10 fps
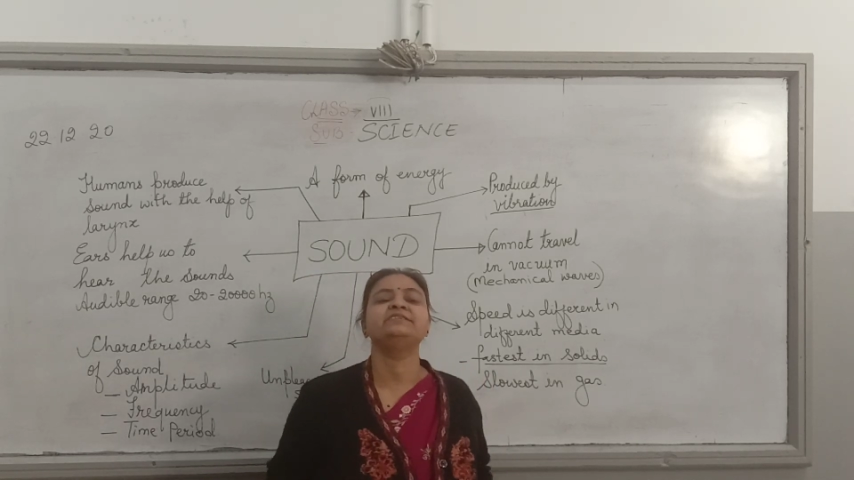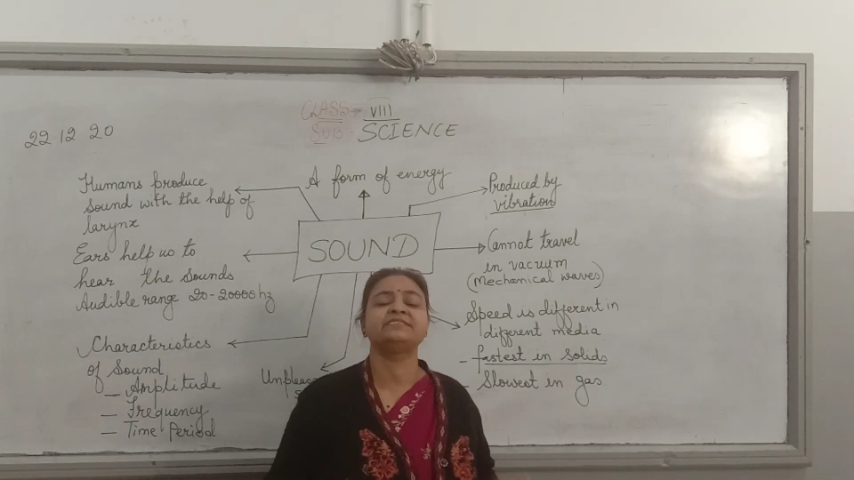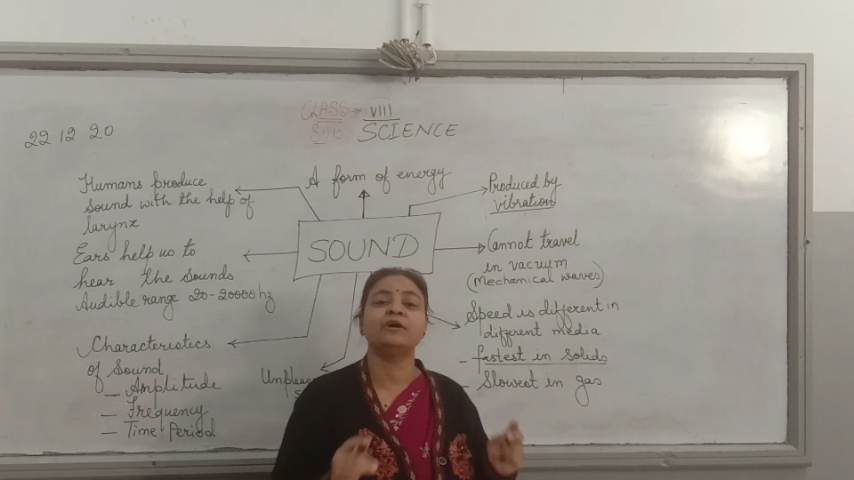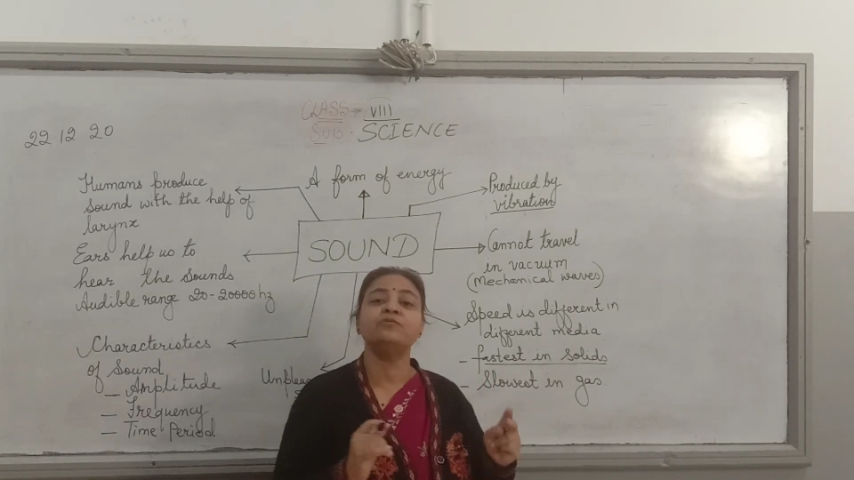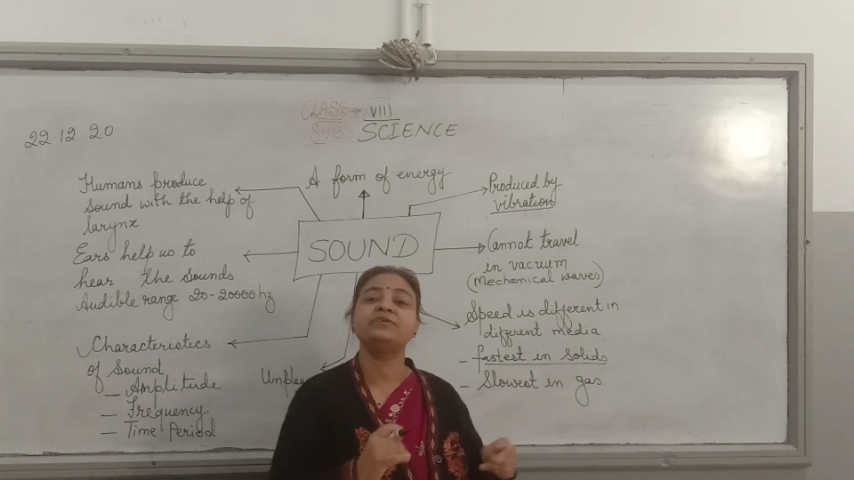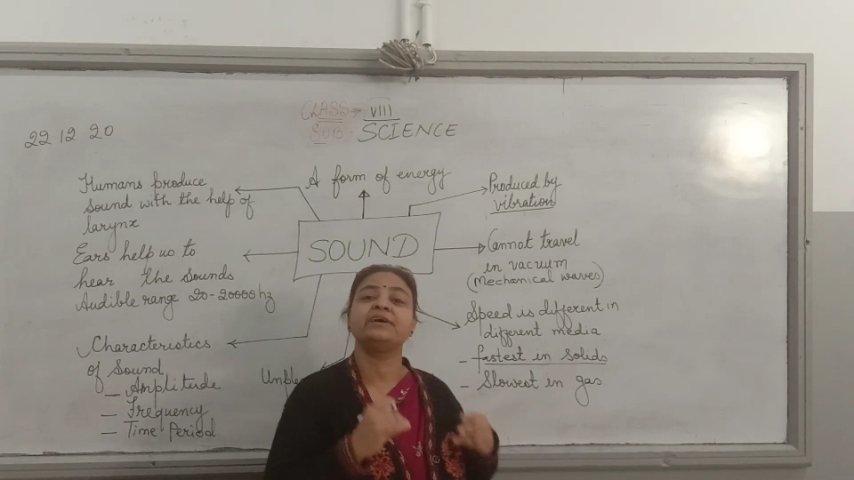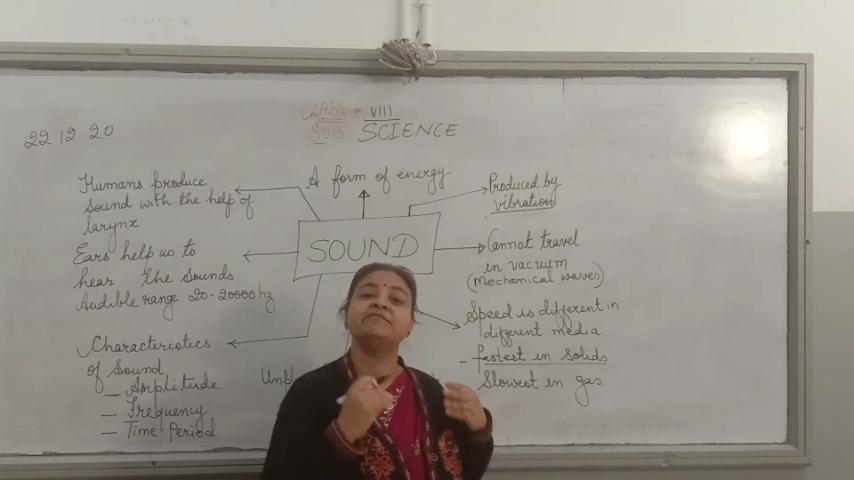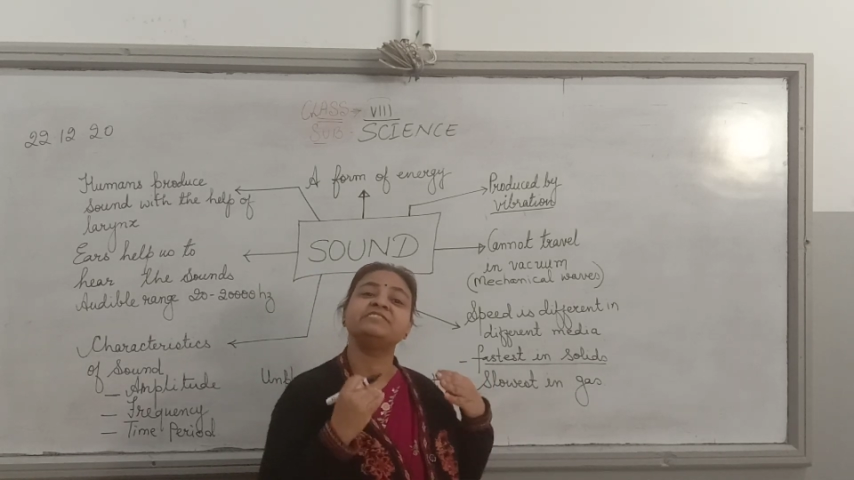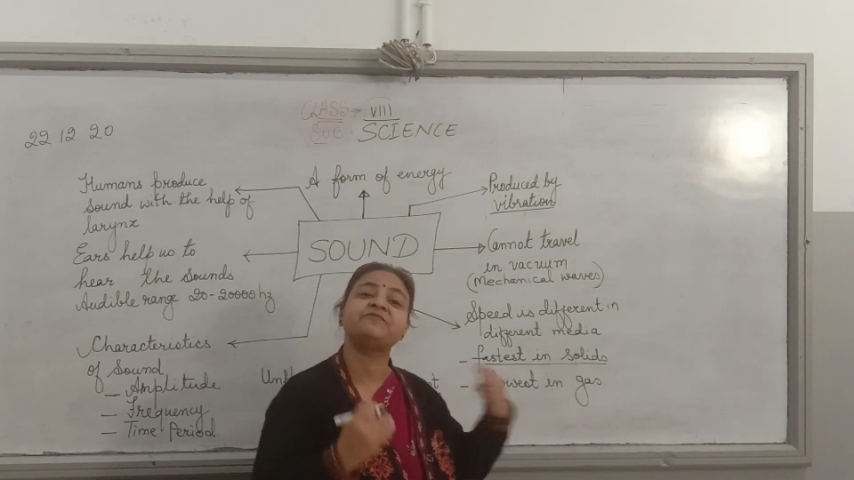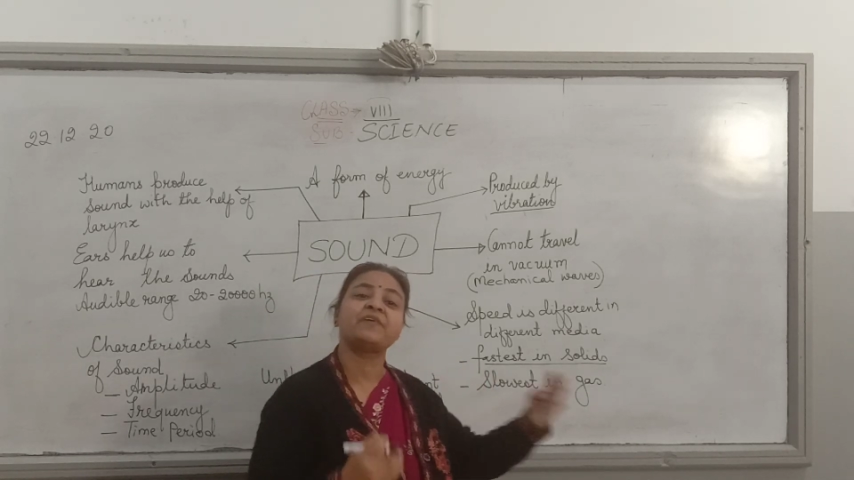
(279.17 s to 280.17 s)
Sound
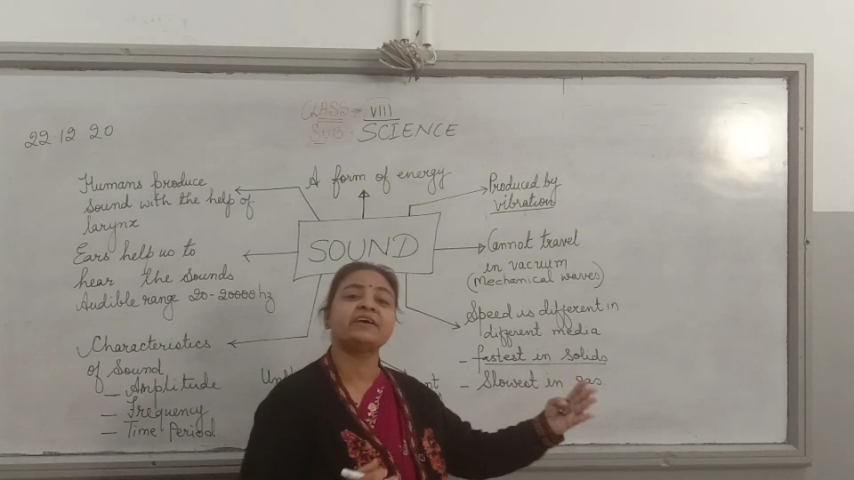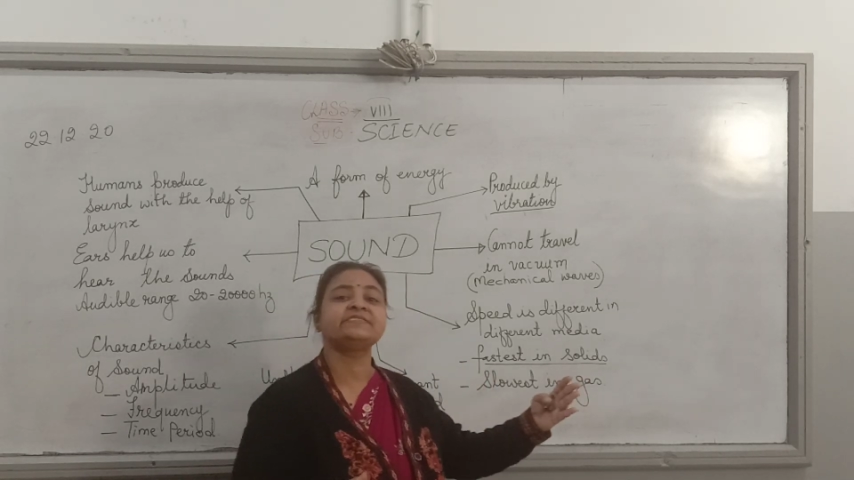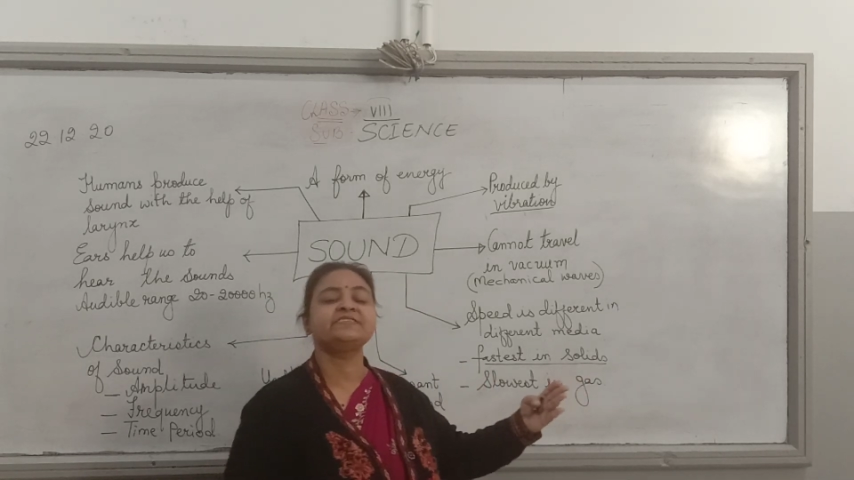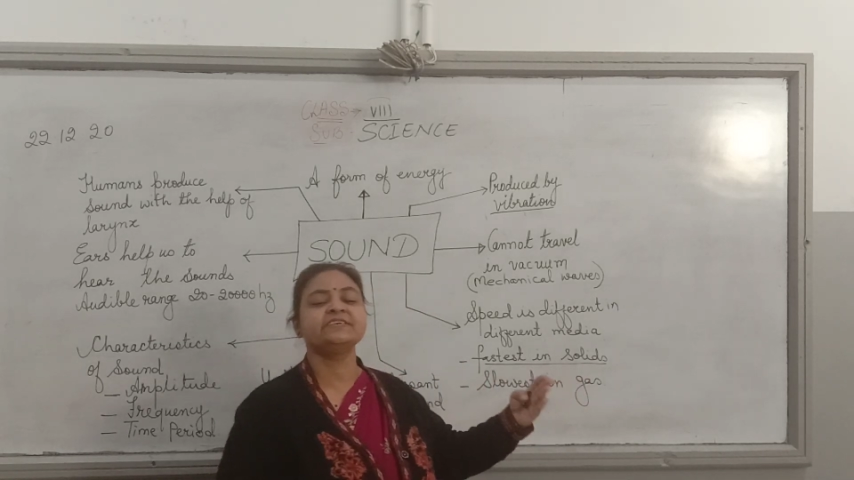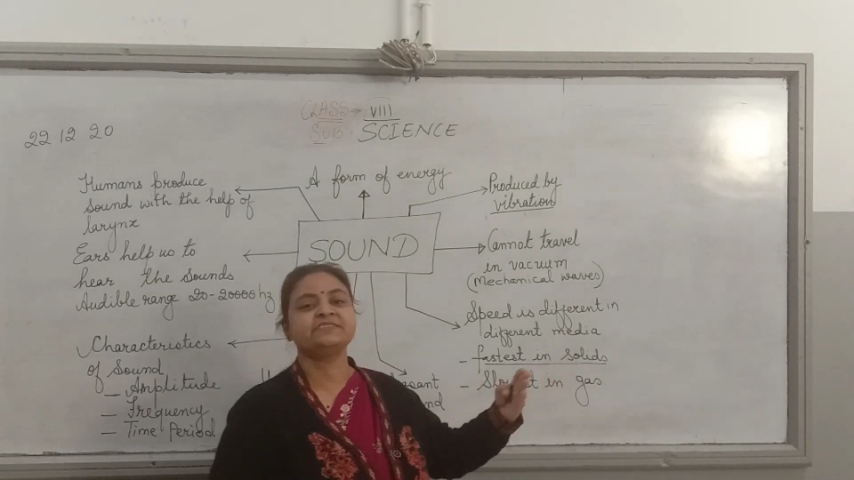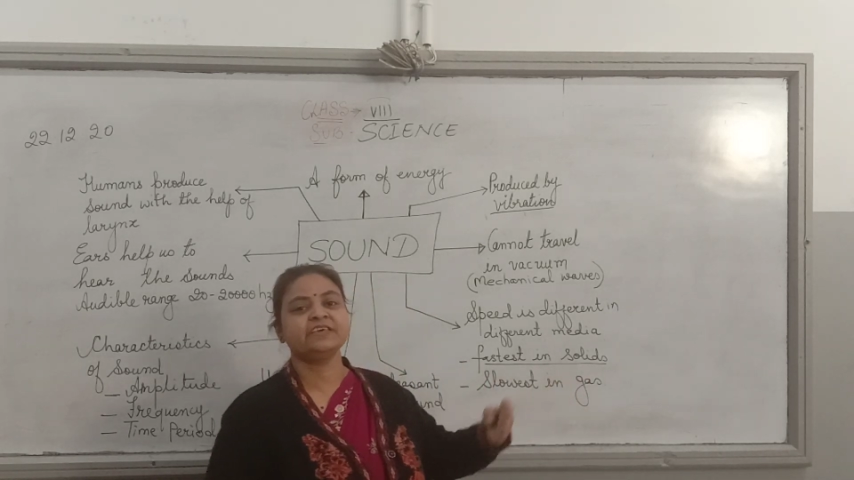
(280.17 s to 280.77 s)
travels fastest